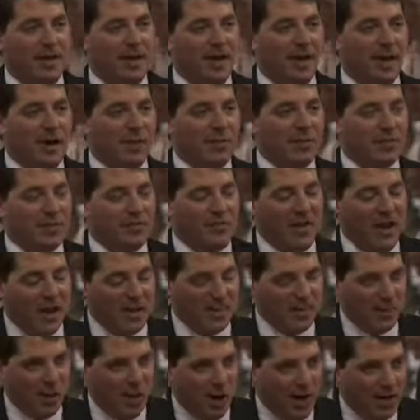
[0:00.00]
uh, with a
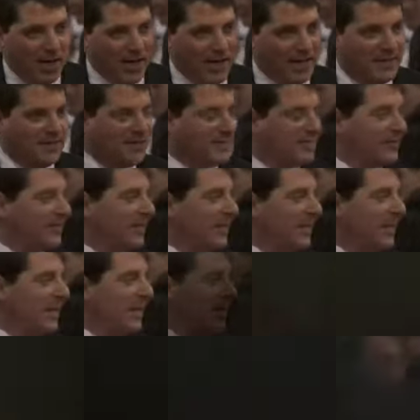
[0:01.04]
valuable audience,
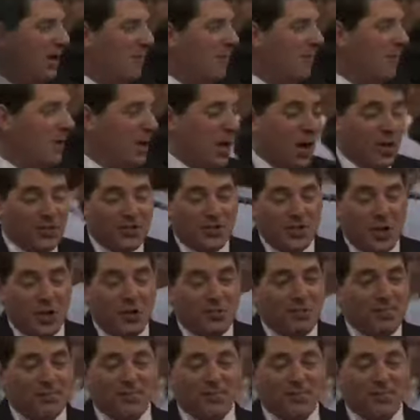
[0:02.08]
um, but also